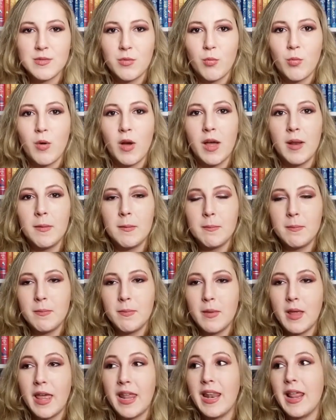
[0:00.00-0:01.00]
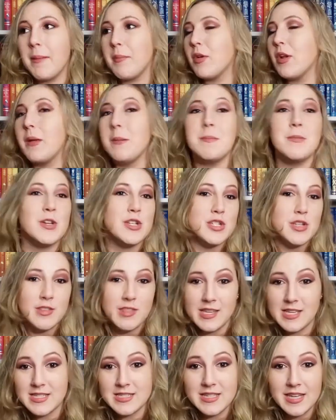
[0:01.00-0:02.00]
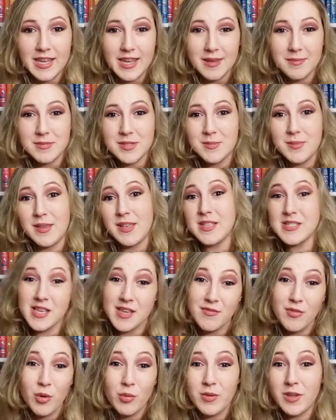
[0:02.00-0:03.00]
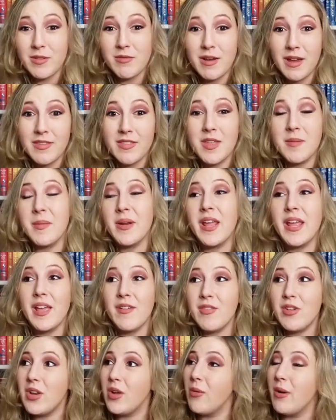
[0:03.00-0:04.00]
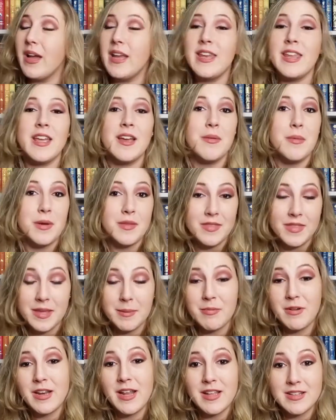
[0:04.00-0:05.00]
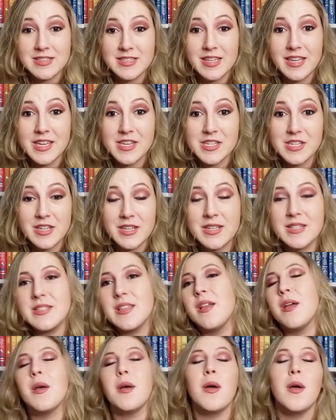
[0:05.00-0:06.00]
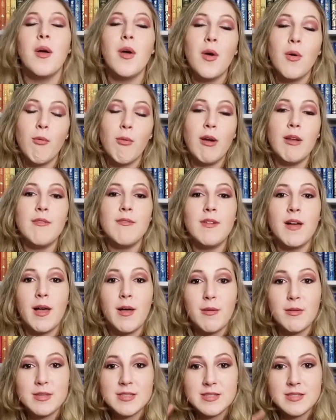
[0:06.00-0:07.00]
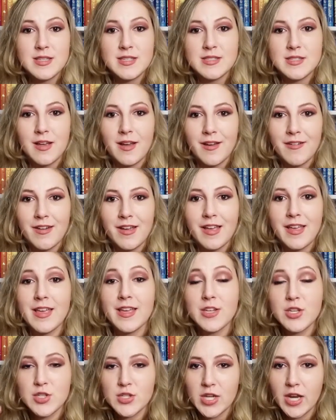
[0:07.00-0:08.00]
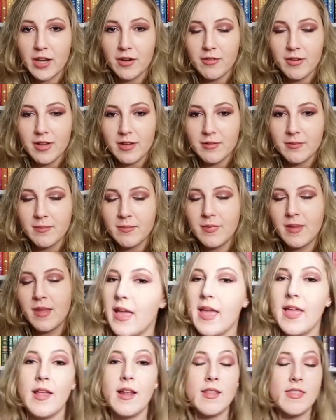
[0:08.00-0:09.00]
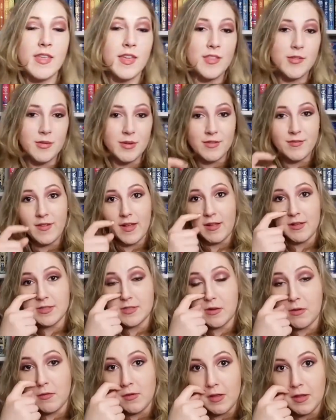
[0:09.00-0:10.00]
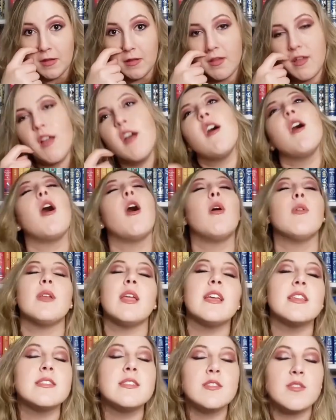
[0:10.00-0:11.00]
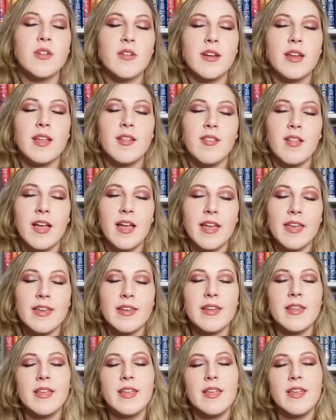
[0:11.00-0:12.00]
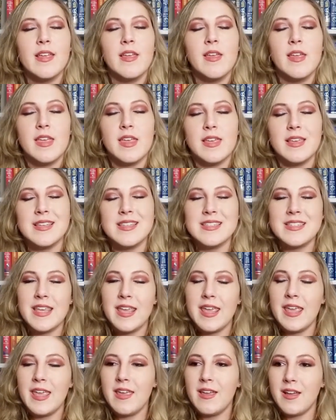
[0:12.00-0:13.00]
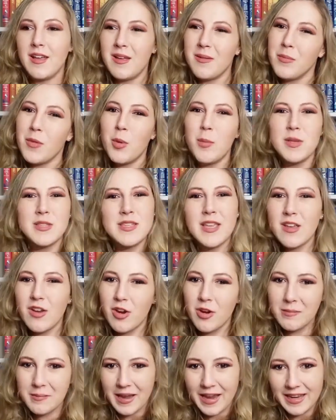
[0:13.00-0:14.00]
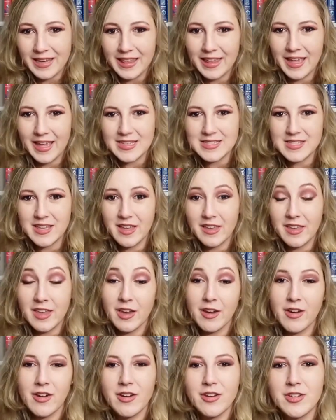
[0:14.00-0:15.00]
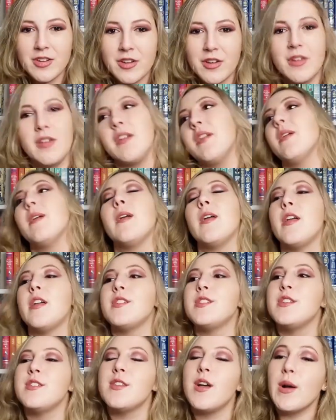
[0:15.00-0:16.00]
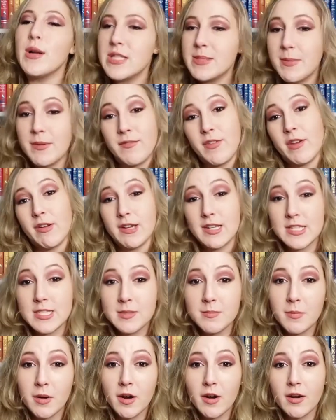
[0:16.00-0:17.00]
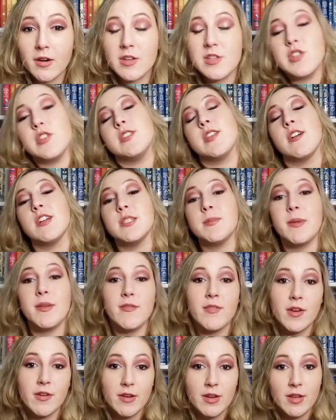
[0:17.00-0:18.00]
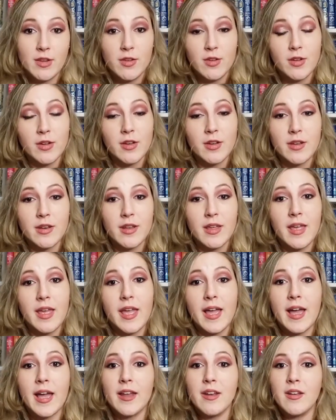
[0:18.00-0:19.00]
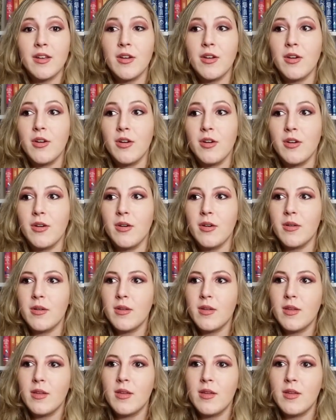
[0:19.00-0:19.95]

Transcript: One, and I'm going to butcher these names because I've only read them and I have no idea what the pronunciation is. One follows Tisara and Jekrin, and the other one follows Ona. Ona's storyline is a almost like a Hermione-esque character. She's always been very smart. She's always been very good at her...